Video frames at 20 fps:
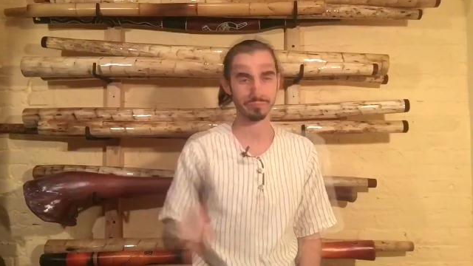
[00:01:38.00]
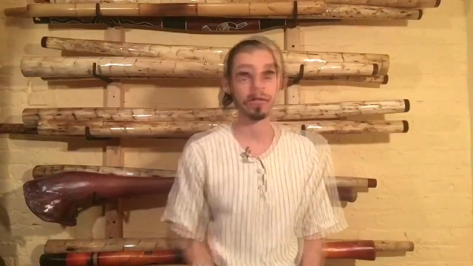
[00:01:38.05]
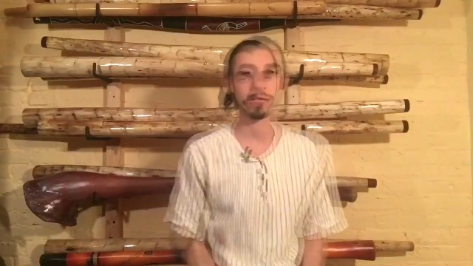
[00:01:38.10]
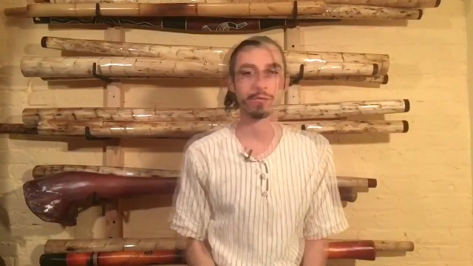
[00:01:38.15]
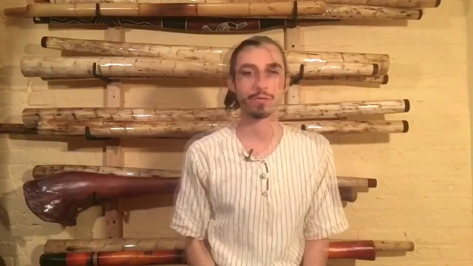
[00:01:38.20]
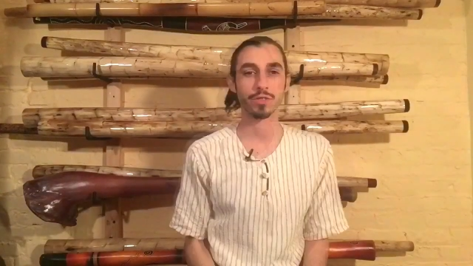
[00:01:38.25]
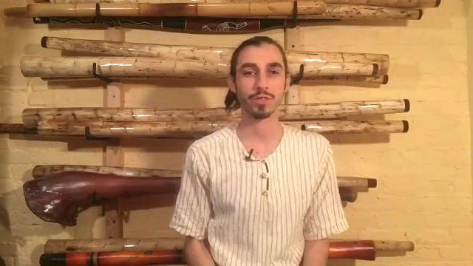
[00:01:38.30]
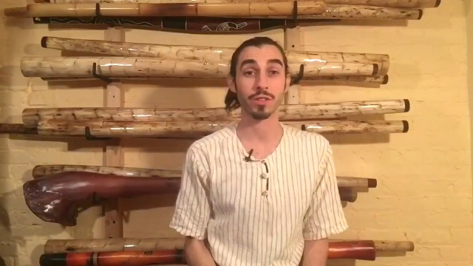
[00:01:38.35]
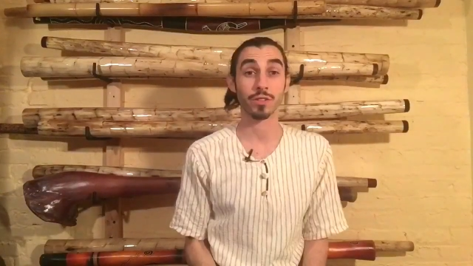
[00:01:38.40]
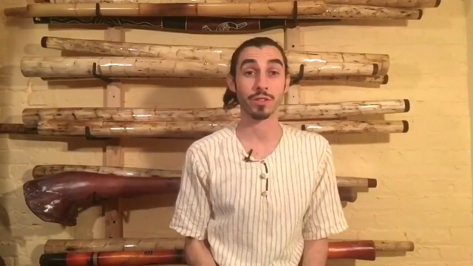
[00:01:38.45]
I'm
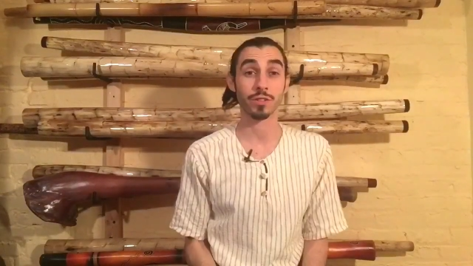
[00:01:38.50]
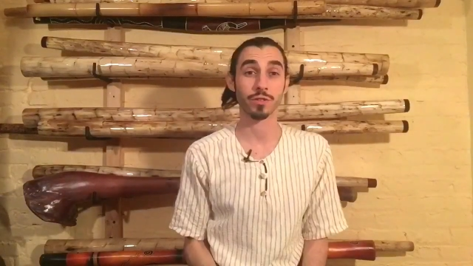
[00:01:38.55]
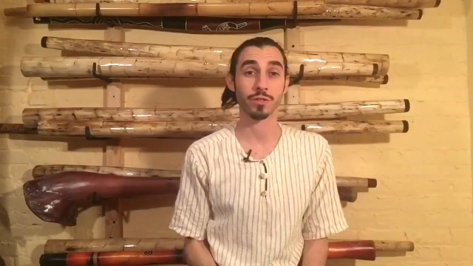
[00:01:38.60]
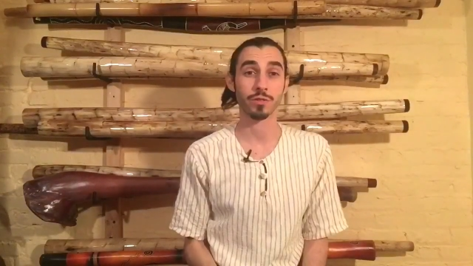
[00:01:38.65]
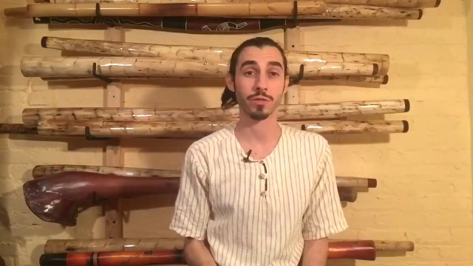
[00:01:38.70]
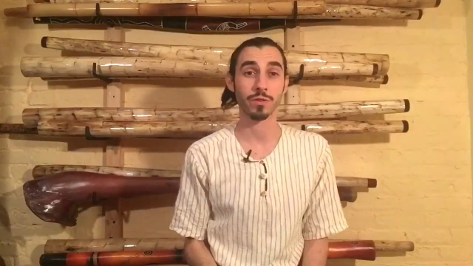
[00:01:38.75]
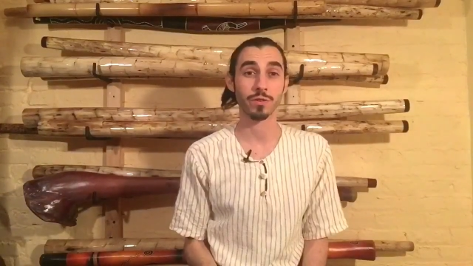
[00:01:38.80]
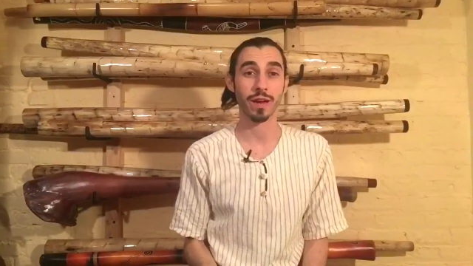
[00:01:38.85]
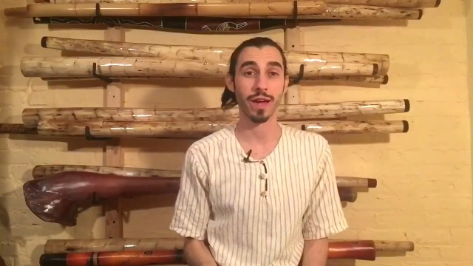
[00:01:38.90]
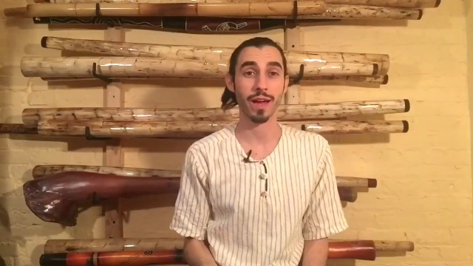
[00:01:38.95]
just going to show
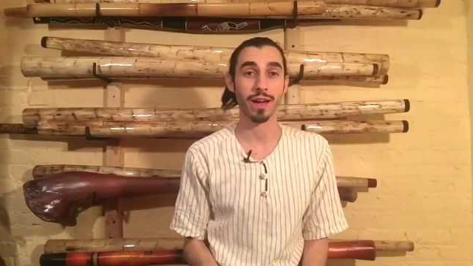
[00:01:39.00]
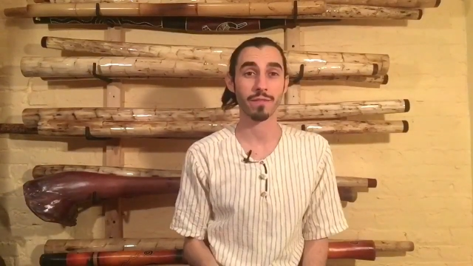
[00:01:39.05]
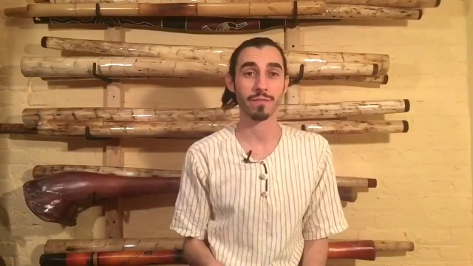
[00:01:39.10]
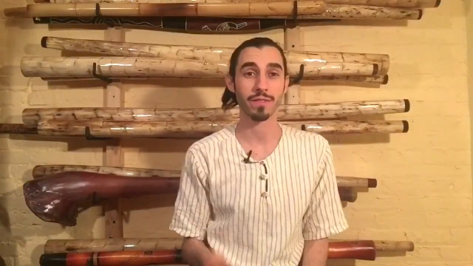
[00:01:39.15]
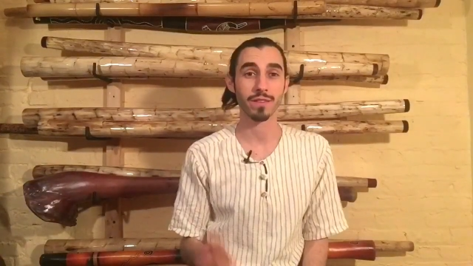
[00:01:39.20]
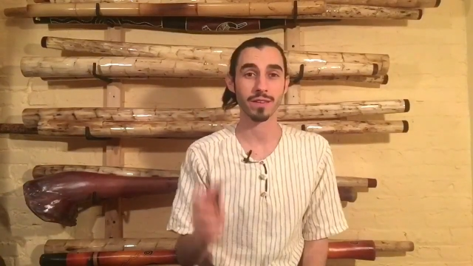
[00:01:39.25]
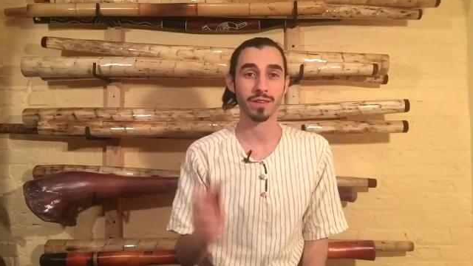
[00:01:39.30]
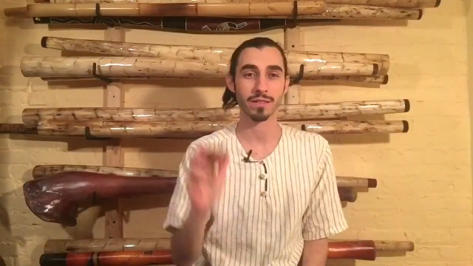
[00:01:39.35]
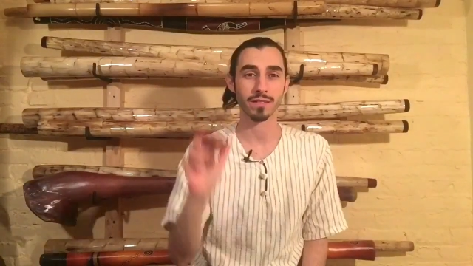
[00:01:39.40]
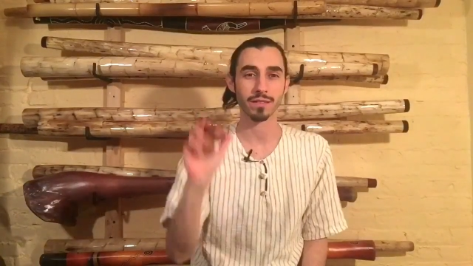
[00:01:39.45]
you, I have
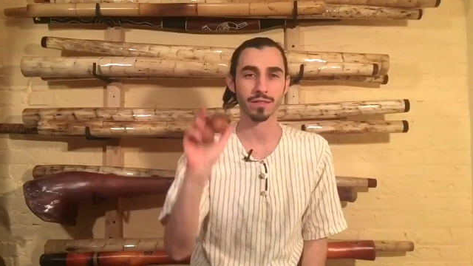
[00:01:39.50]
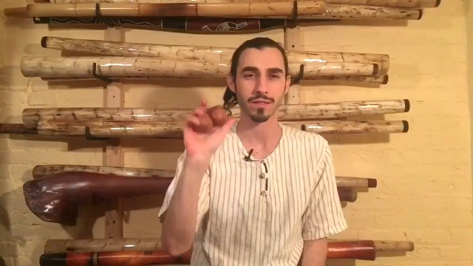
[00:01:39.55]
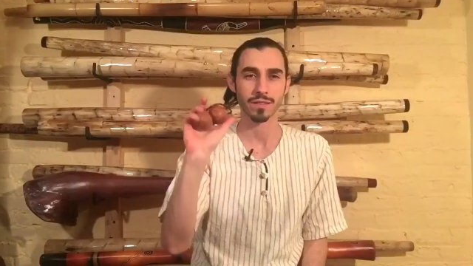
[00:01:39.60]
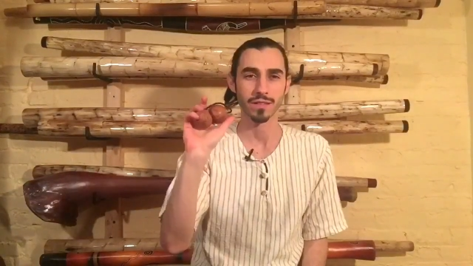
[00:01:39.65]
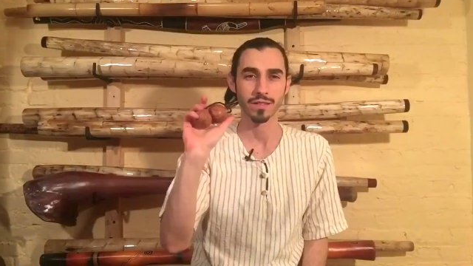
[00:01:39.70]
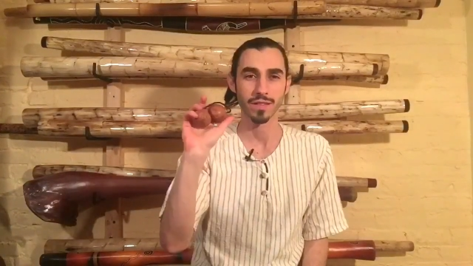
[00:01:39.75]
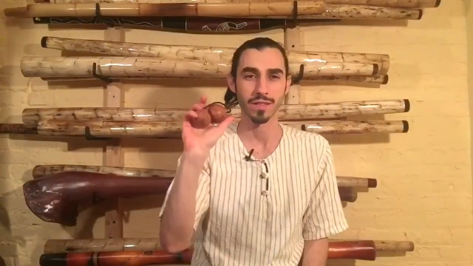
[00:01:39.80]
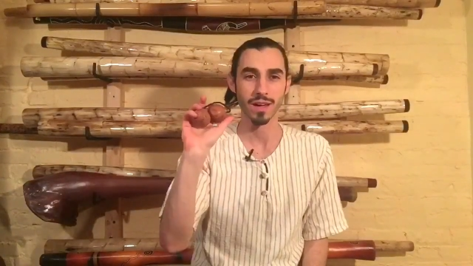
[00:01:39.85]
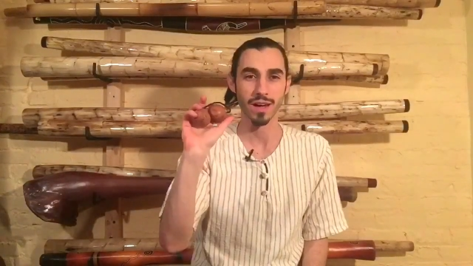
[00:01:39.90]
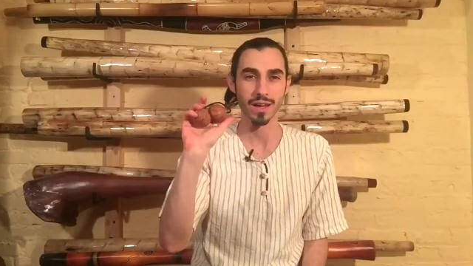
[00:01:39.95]
these
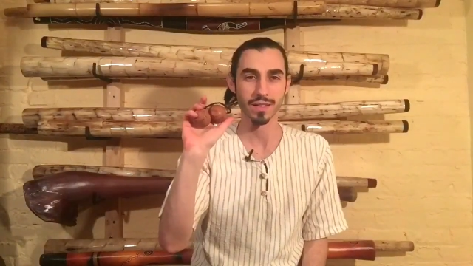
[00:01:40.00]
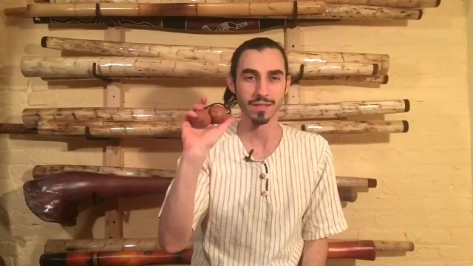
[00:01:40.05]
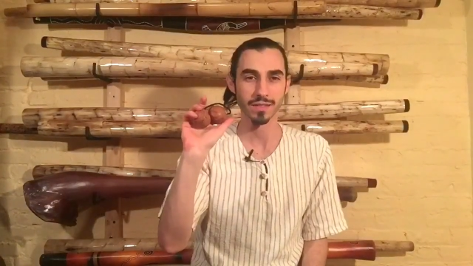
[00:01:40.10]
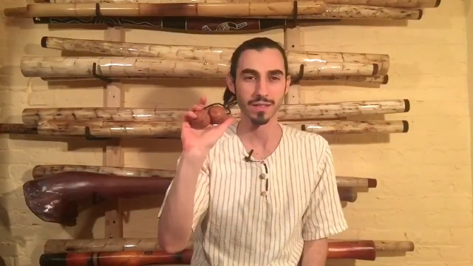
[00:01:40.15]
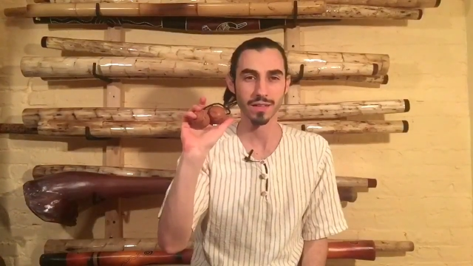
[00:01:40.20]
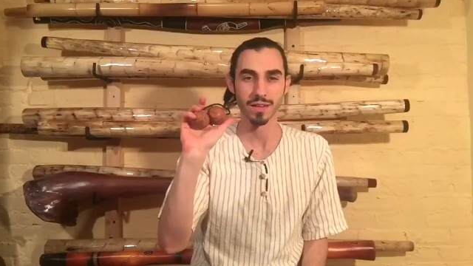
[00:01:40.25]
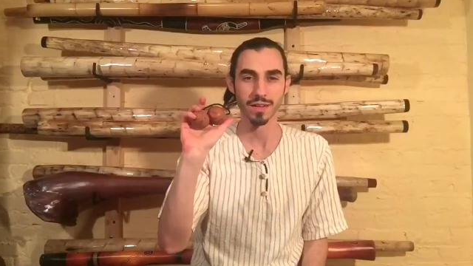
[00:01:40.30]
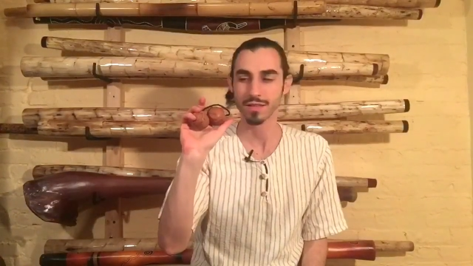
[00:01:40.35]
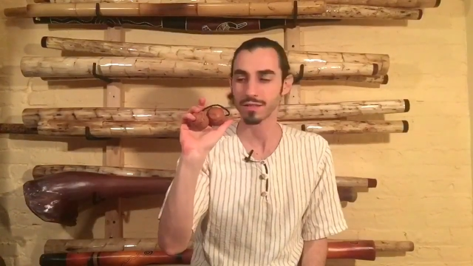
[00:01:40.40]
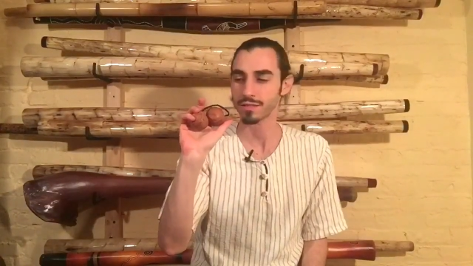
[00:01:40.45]

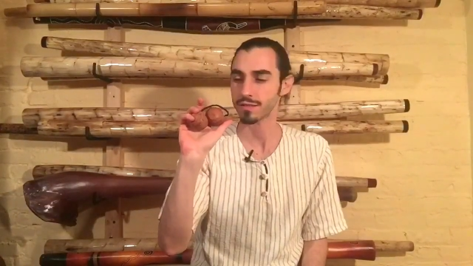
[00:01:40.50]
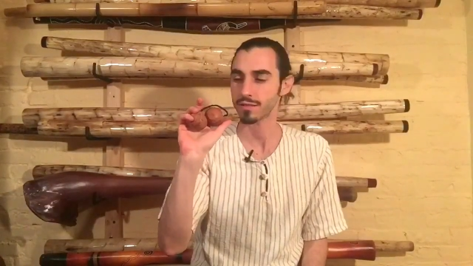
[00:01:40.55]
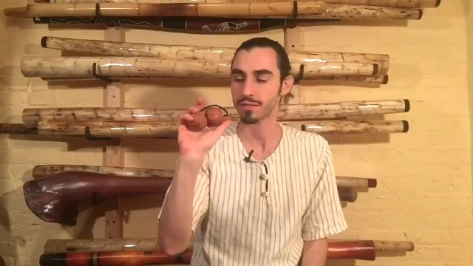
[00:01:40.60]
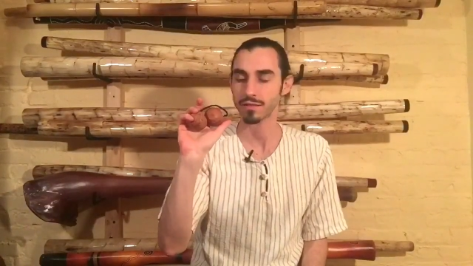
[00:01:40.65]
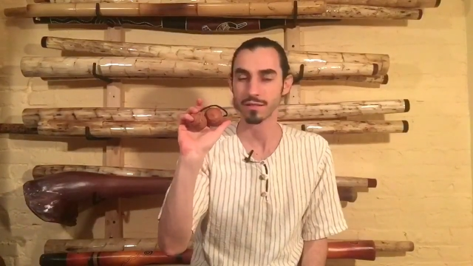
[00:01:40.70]
cactus.